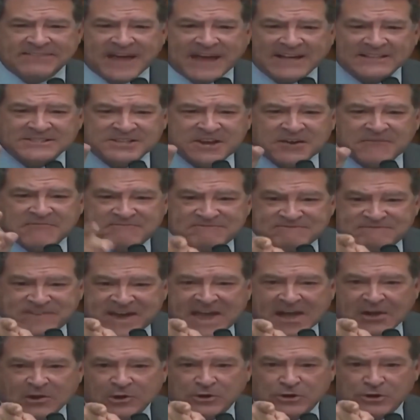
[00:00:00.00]
That's a
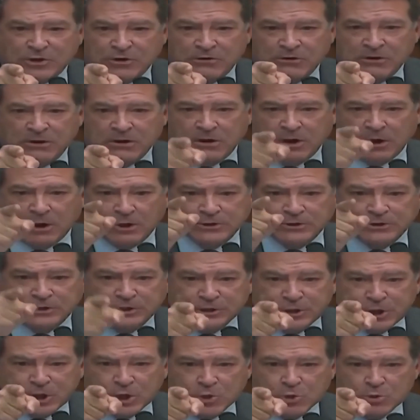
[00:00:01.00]
failure on
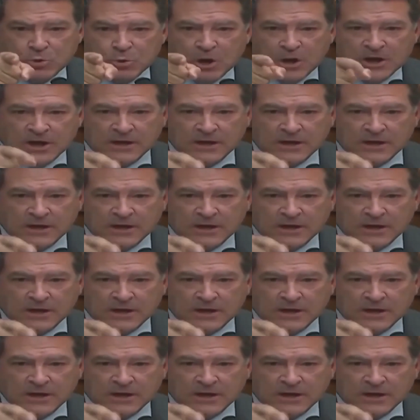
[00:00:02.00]
you,